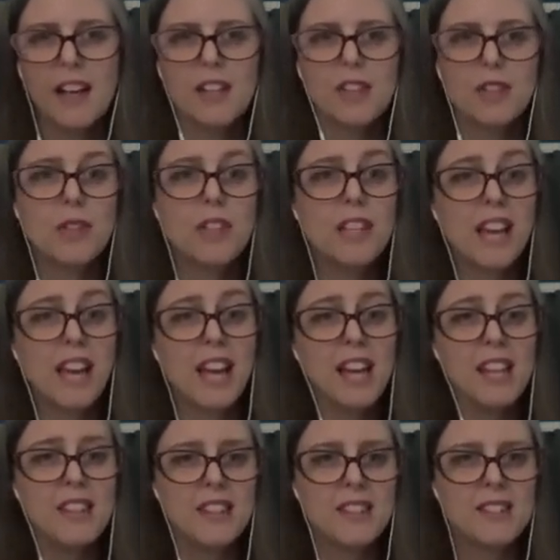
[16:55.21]
So they
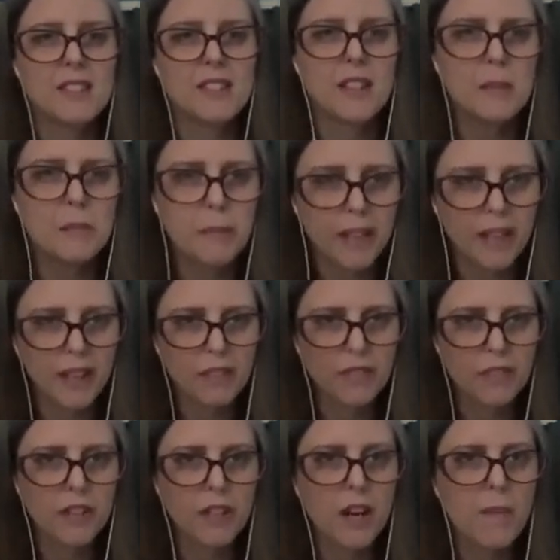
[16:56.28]
had this stuntman
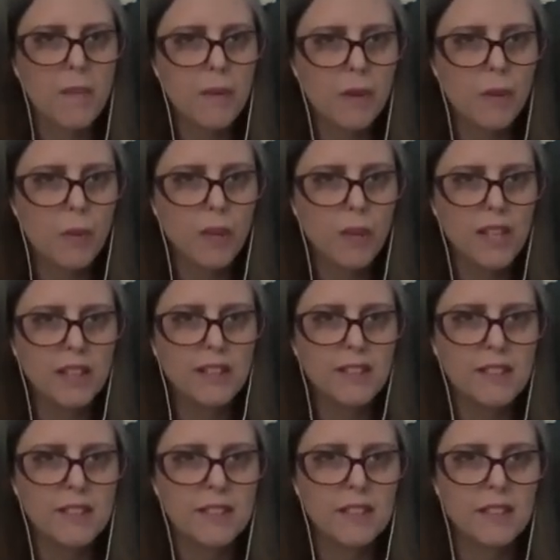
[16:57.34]
for a couple of
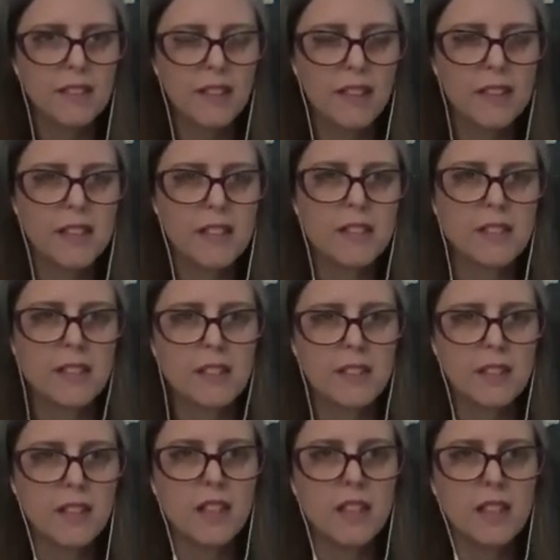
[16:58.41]
weeks, and they said
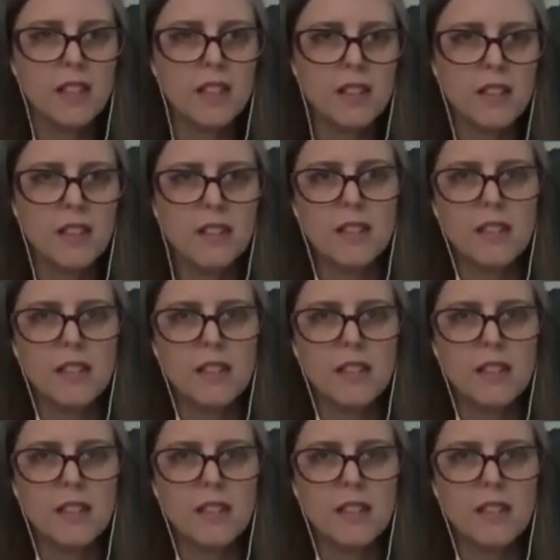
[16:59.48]
that he